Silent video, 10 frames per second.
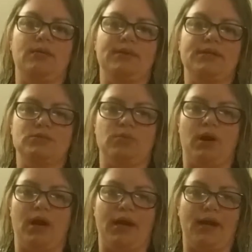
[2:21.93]
is
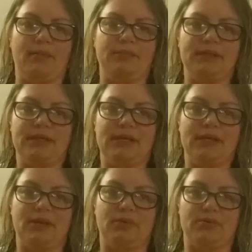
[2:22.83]
why I'm bleeding.
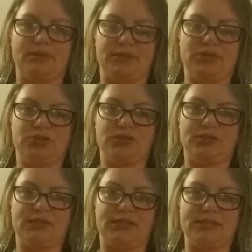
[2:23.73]
They weren't really sure
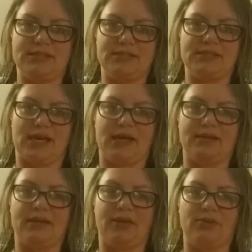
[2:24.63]
because they didn't see a sac
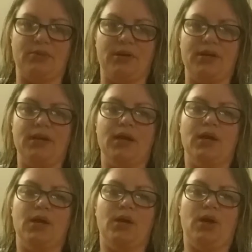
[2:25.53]
in the other one,
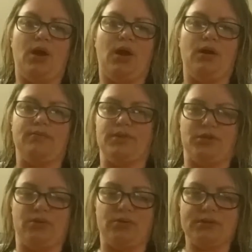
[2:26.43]
the
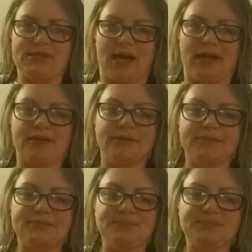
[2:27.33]
yolk sac.
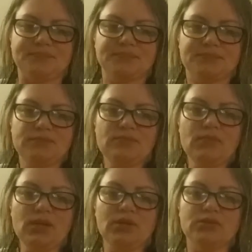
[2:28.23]

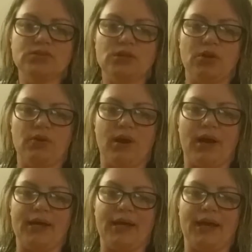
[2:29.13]
So
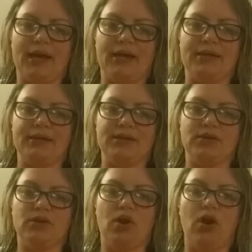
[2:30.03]
I had
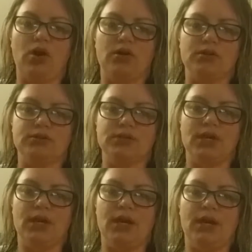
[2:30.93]
called
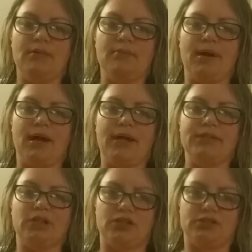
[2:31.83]
my
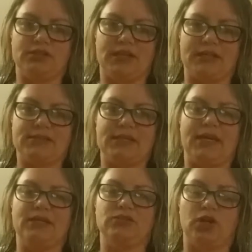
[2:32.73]
doctor the next
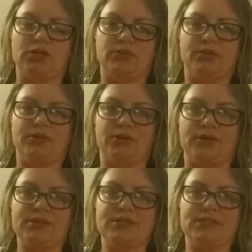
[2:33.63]
day and talked with the
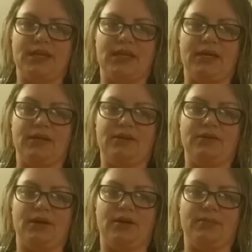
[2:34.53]
nurse, and